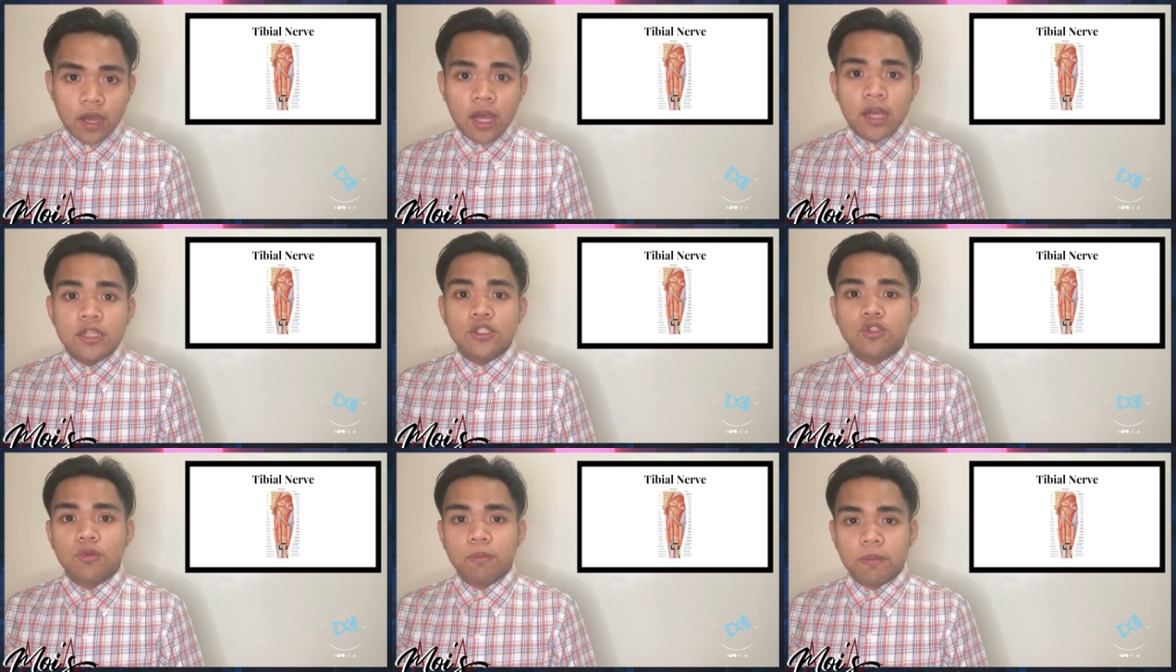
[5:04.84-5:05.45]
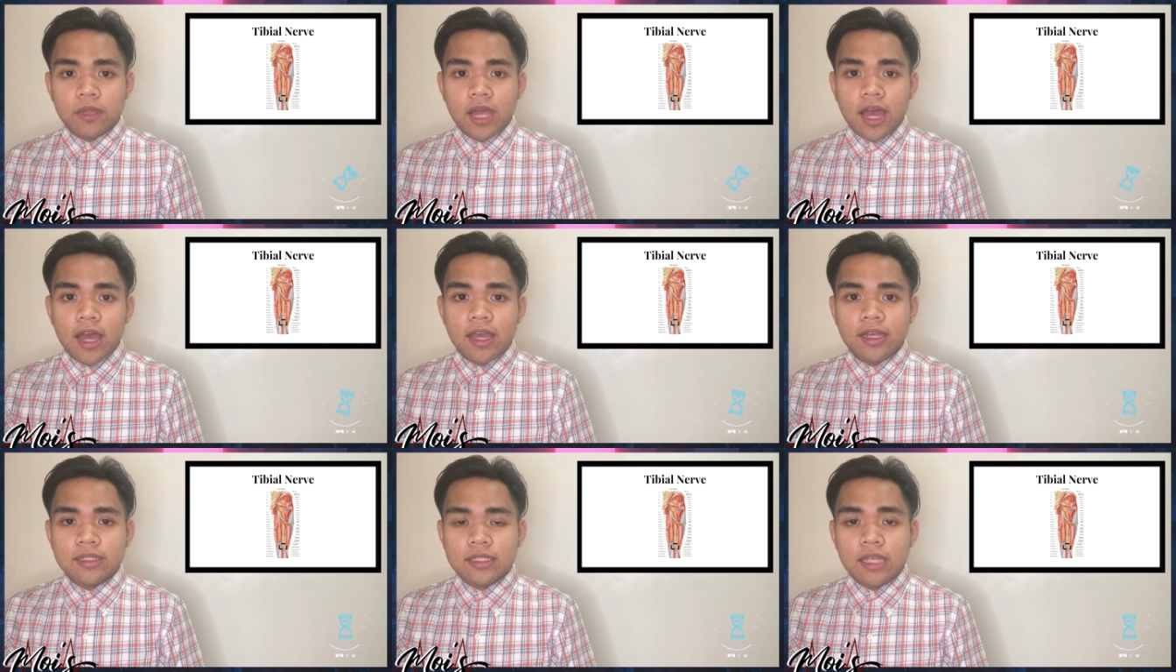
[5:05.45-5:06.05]

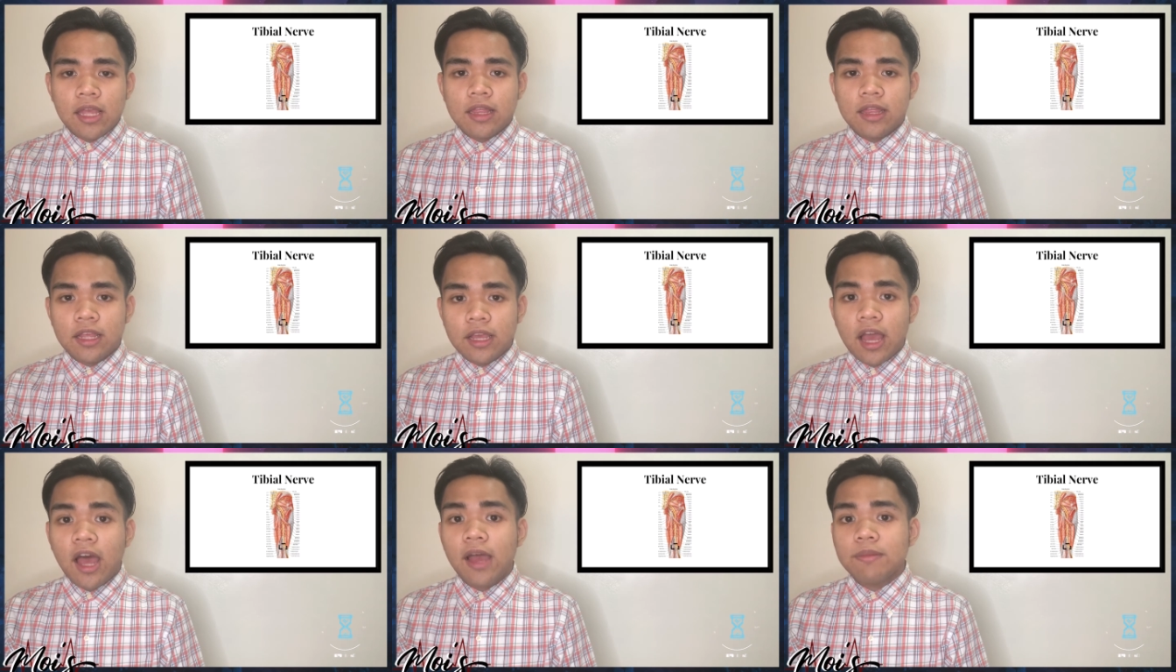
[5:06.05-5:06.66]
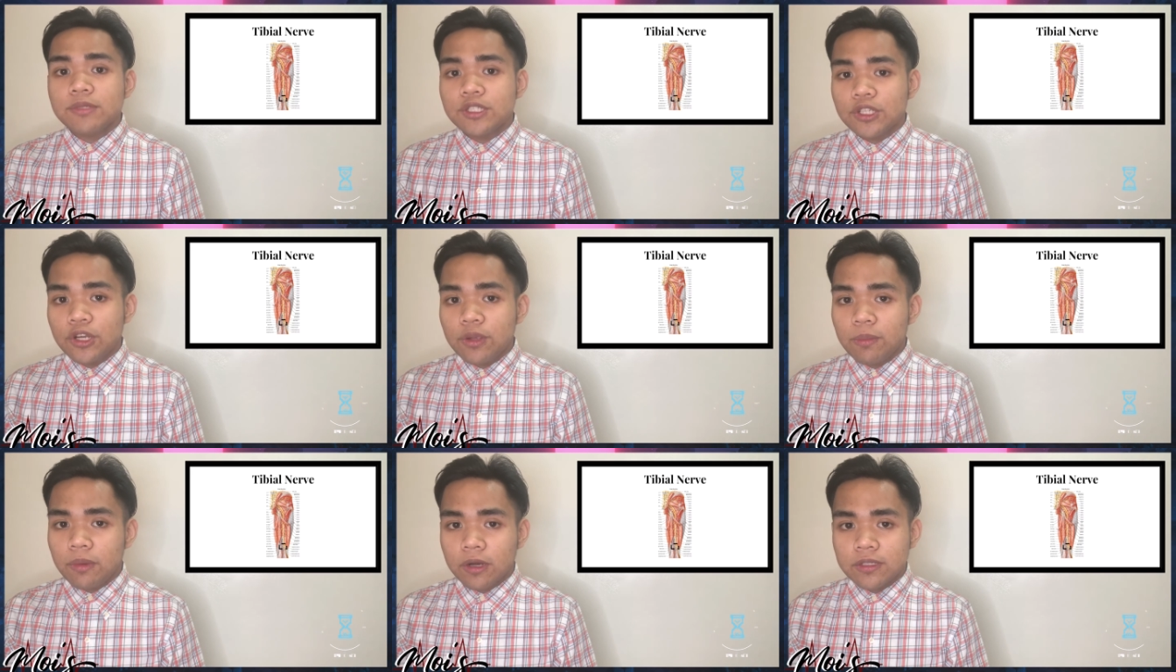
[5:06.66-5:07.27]
supplies the
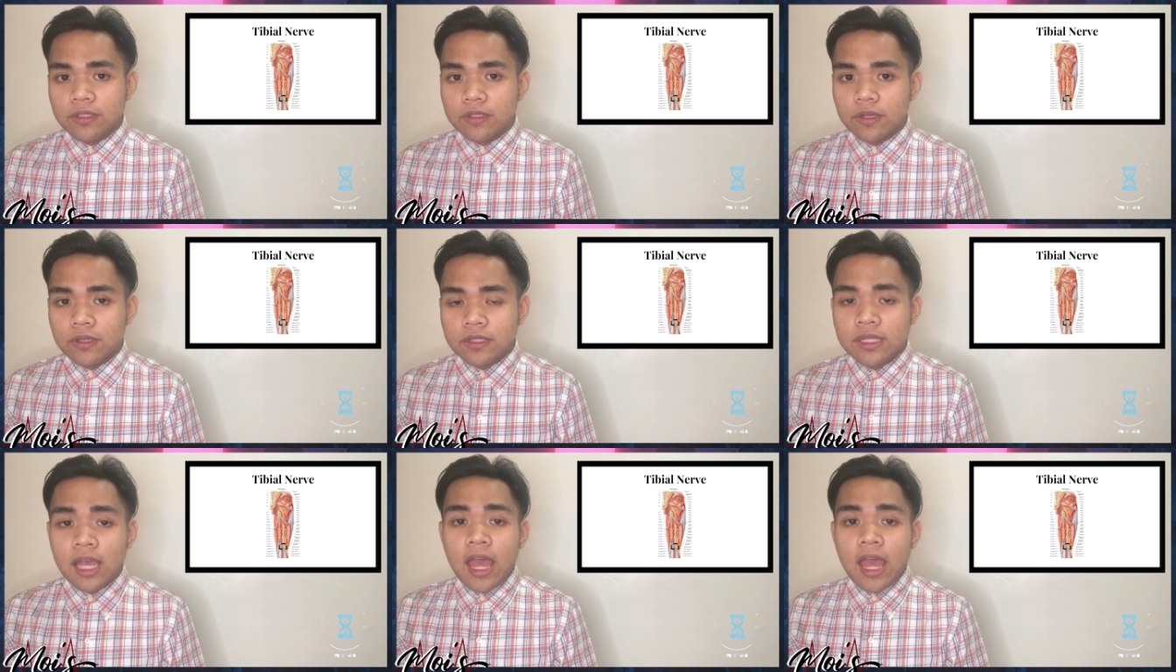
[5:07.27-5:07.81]
hamstring muscles